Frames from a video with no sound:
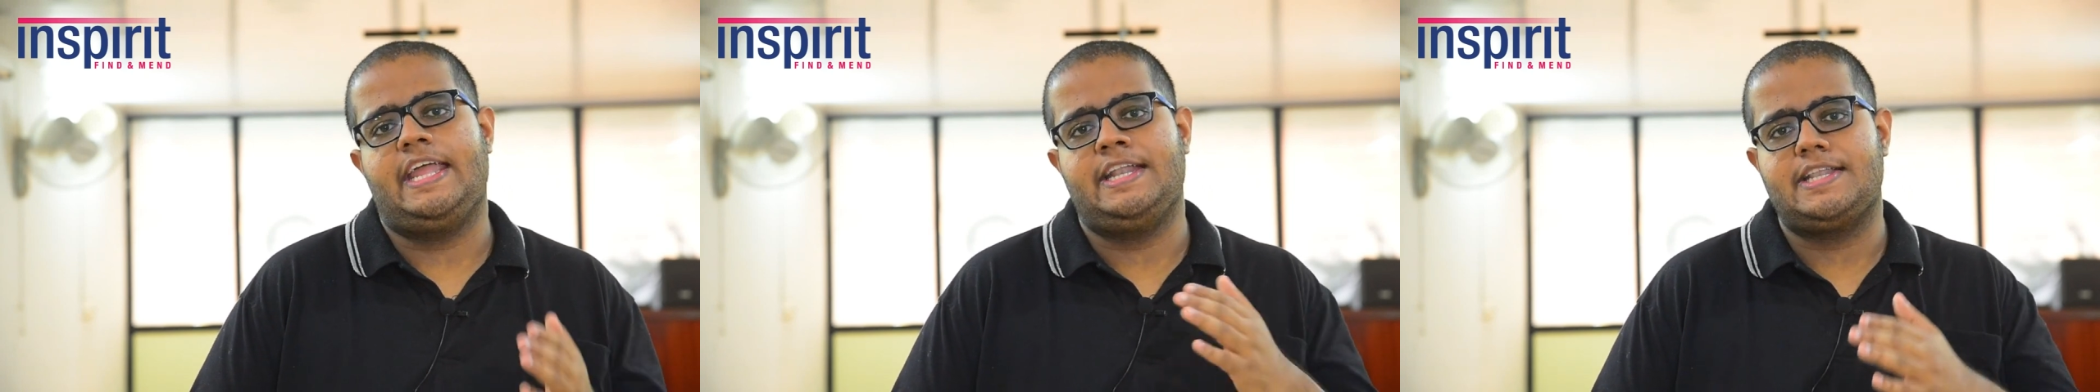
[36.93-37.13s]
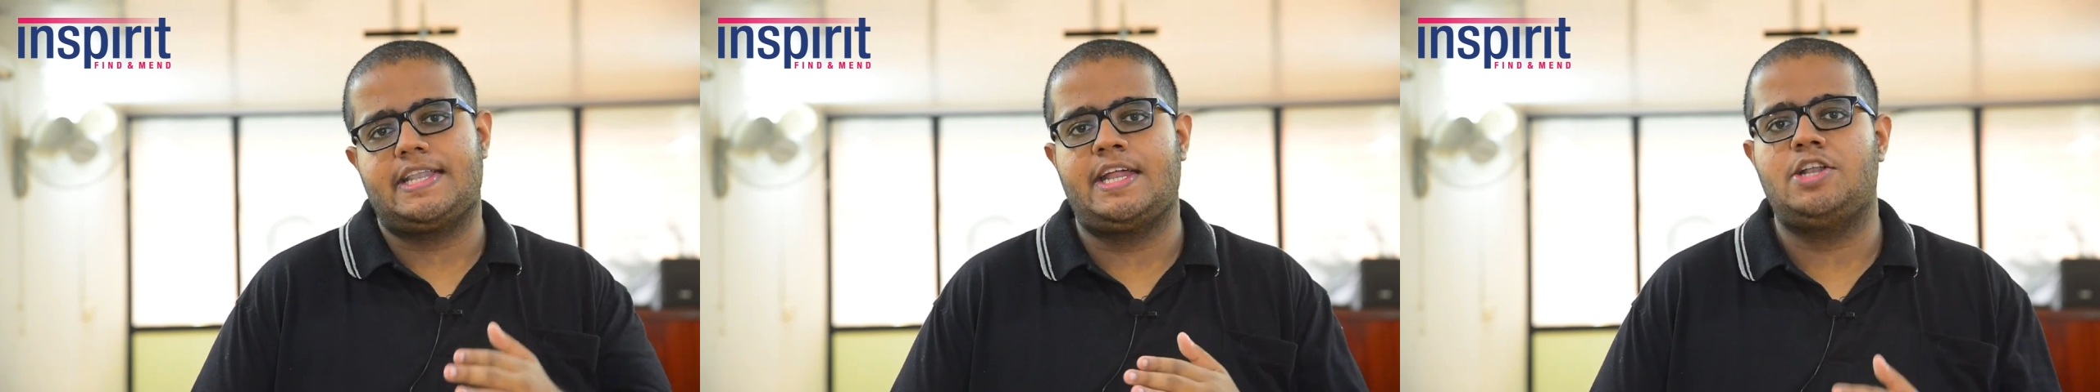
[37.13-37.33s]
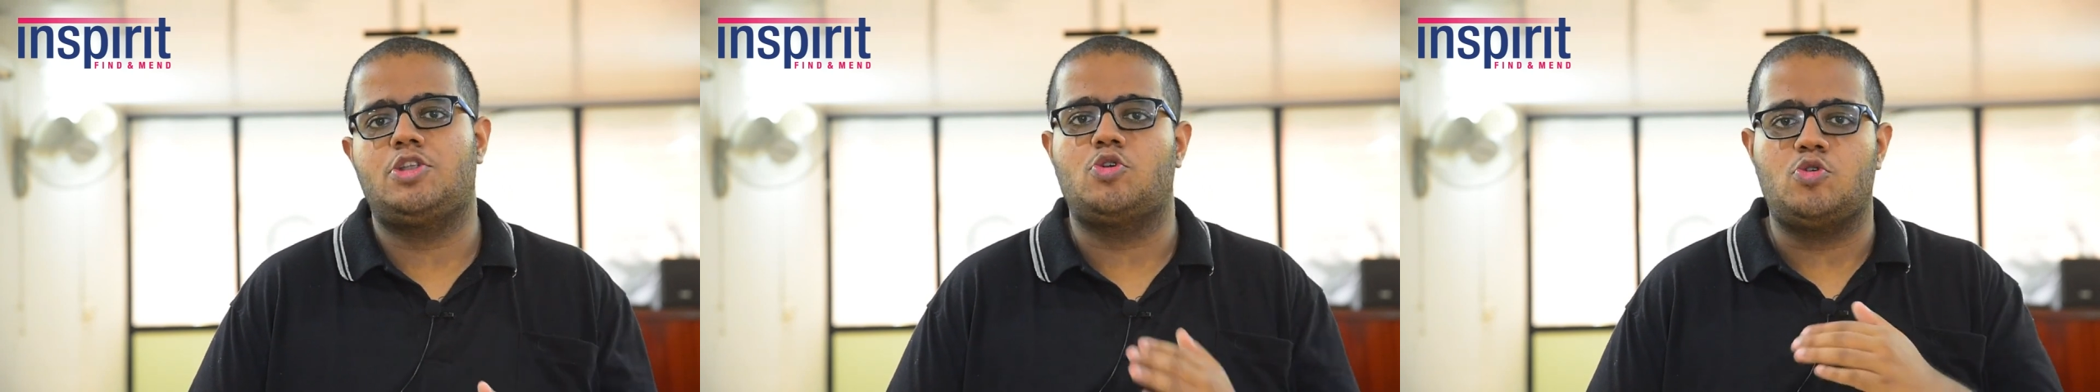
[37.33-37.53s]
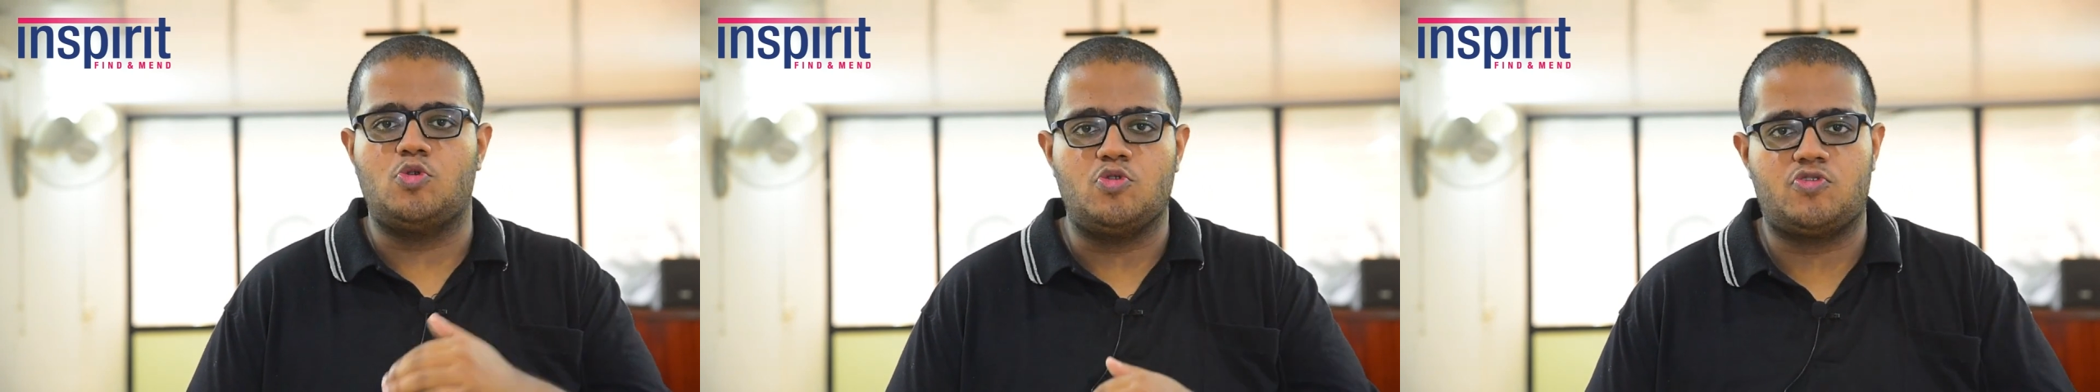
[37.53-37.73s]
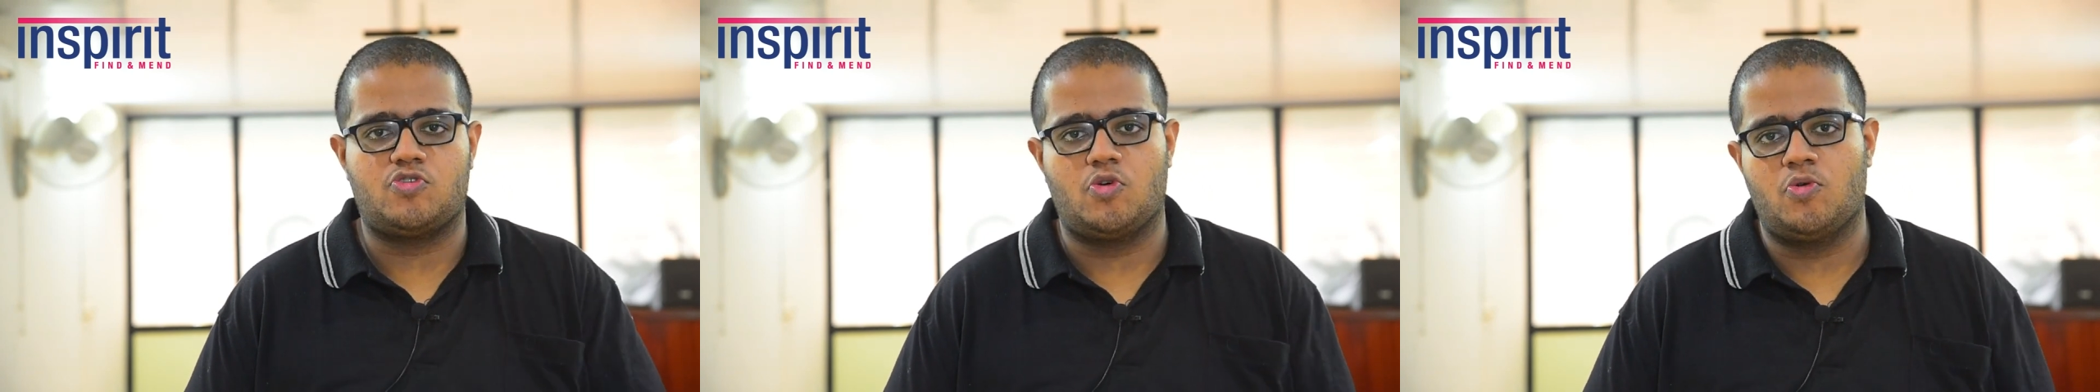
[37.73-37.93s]
intend to
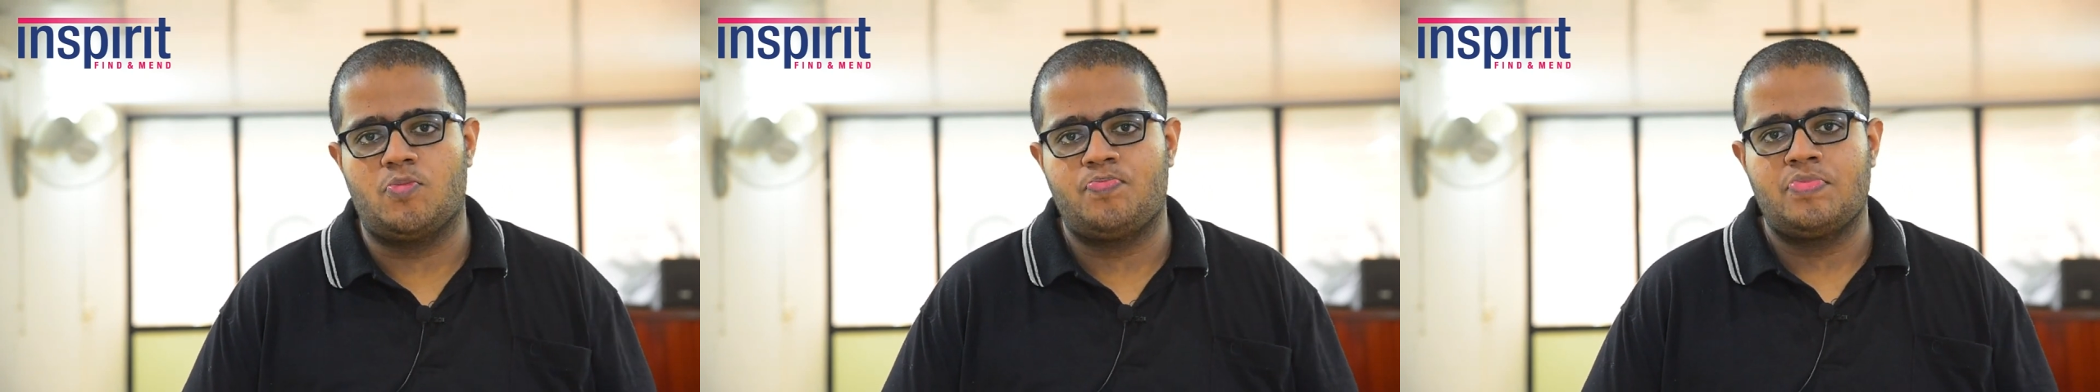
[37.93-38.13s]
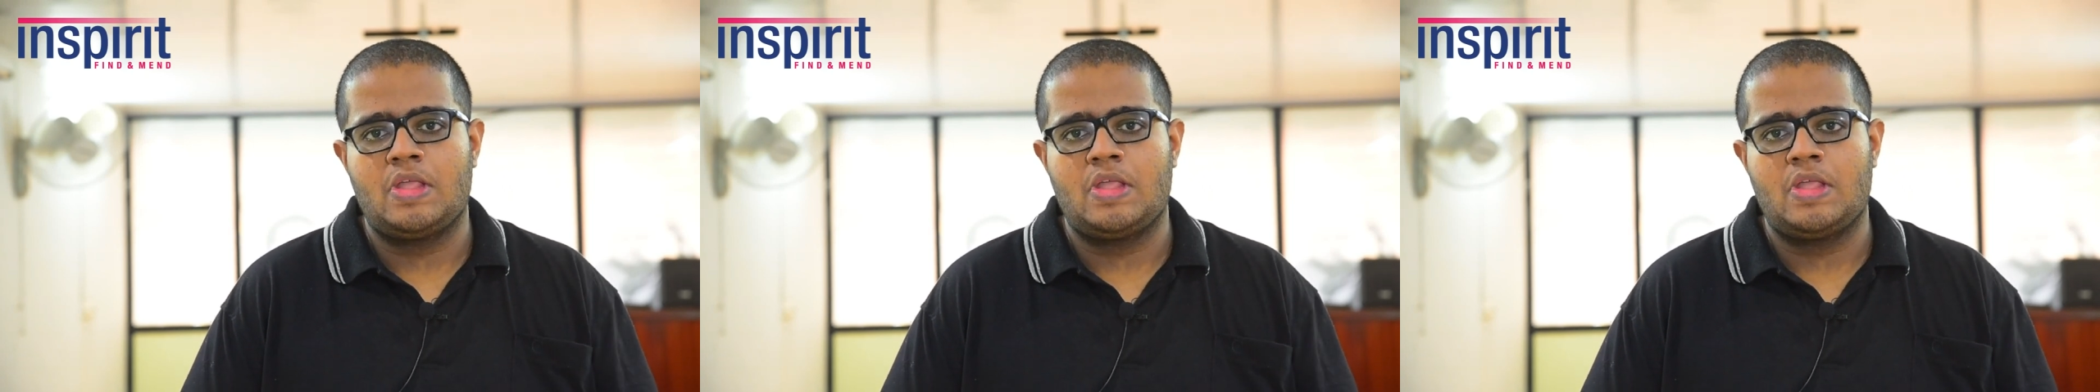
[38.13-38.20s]
do so.